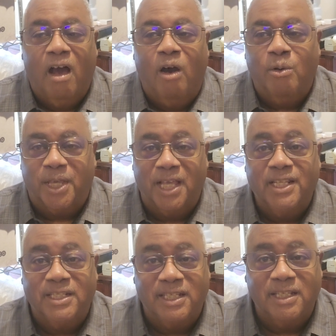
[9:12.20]
Oh,
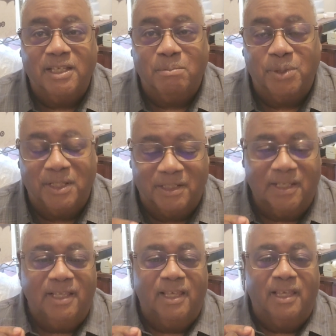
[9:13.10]
Kelly did compete.
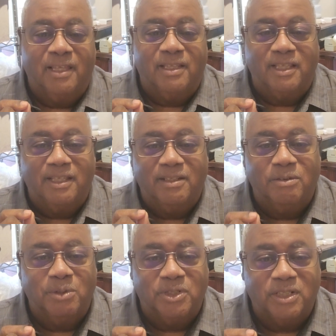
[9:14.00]
And
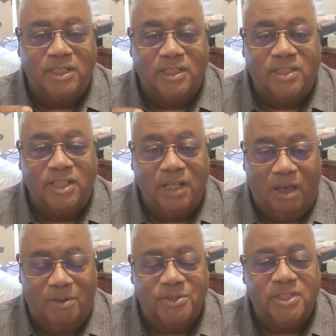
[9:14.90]
then when she
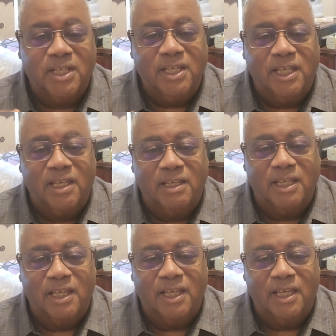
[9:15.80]
lost,
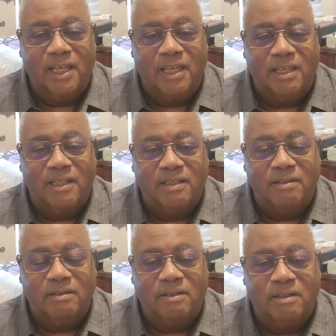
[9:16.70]

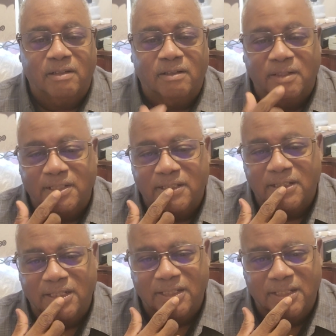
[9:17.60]
and let's see,
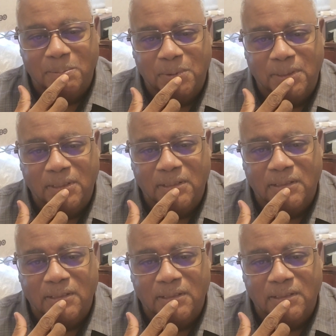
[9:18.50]
did she compete?